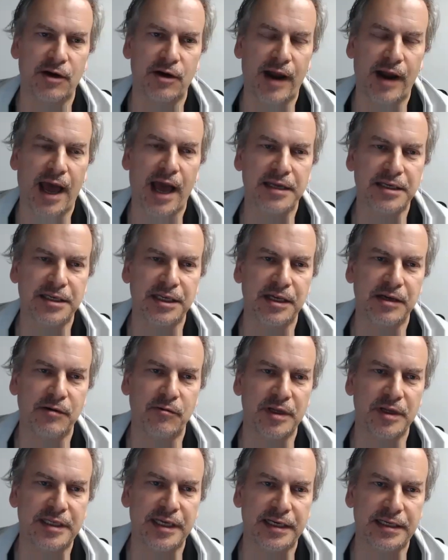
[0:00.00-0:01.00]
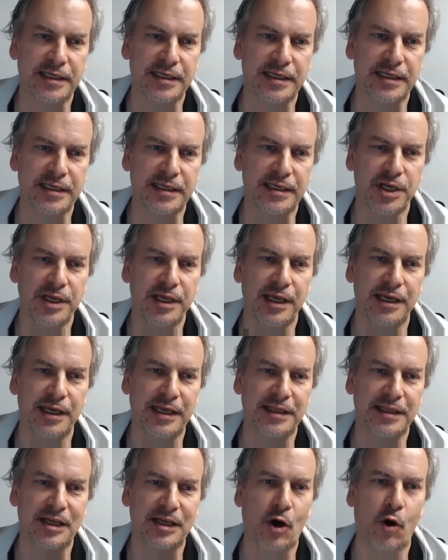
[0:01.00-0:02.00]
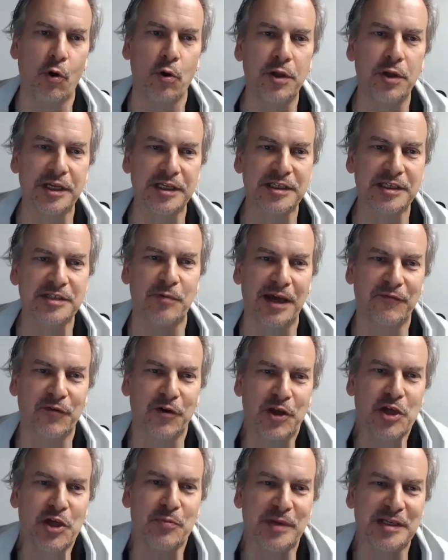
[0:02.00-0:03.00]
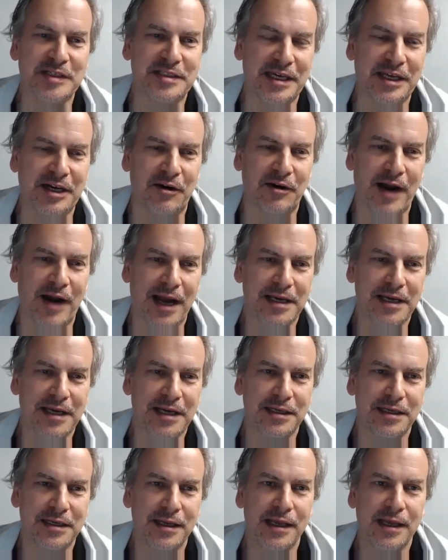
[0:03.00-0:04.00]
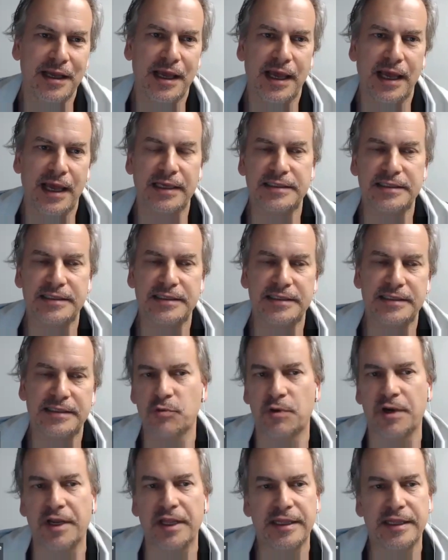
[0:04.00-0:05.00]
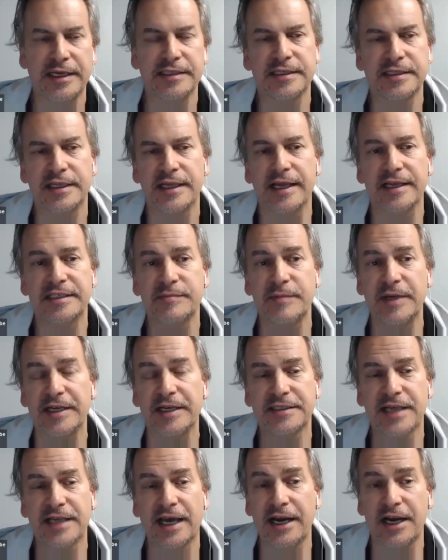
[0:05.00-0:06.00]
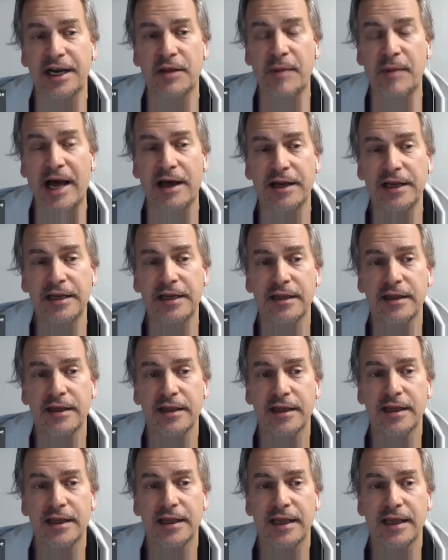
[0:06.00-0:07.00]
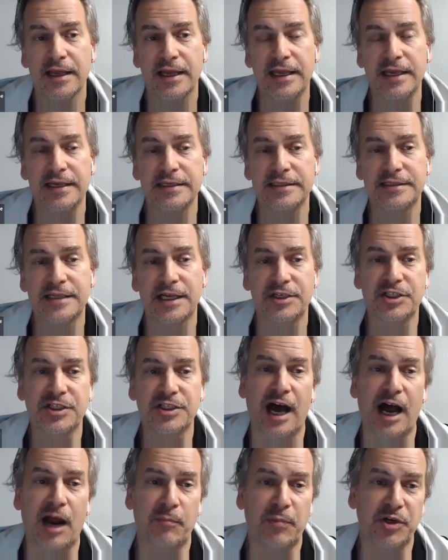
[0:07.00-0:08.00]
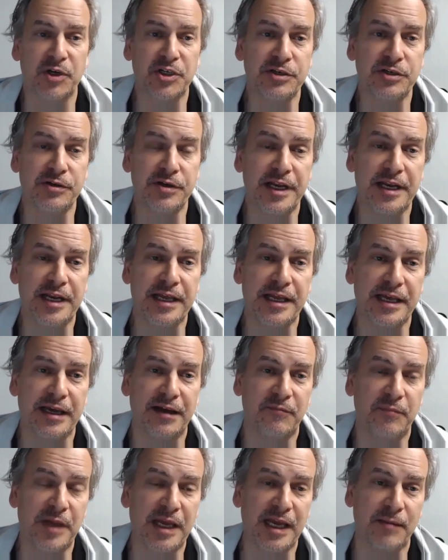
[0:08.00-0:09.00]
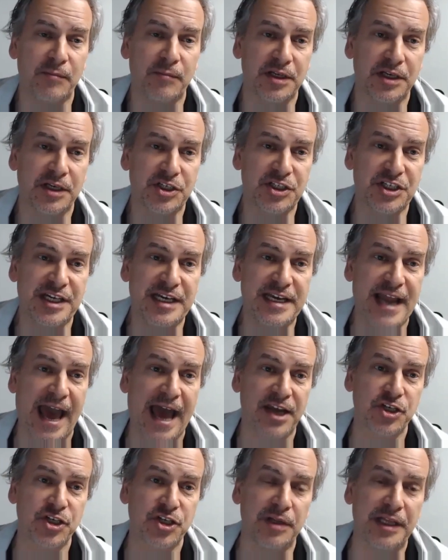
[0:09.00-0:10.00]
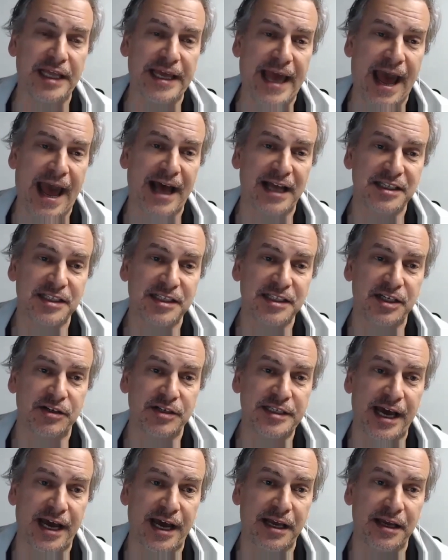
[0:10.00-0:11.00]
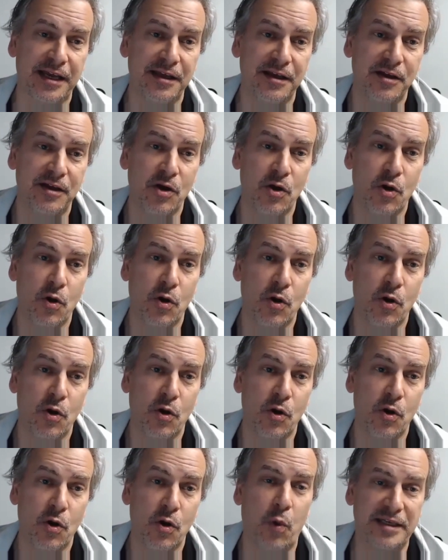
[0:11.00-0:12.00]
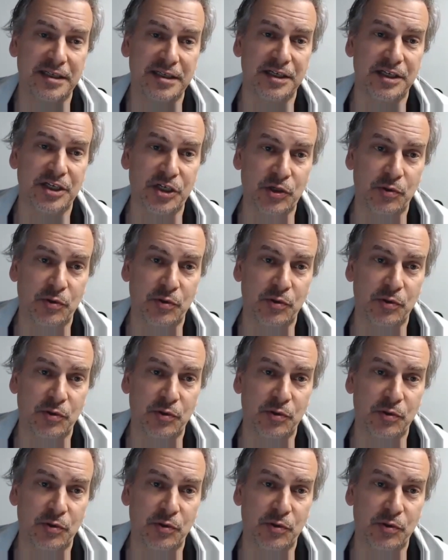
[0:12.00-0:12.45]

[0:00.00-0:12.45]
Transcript: interacting with technology, and yet the oldest way for humans to interact. And so that's one of the things that gets me excited about it, is such the opportunity of being able to just naturally ask your tech what to do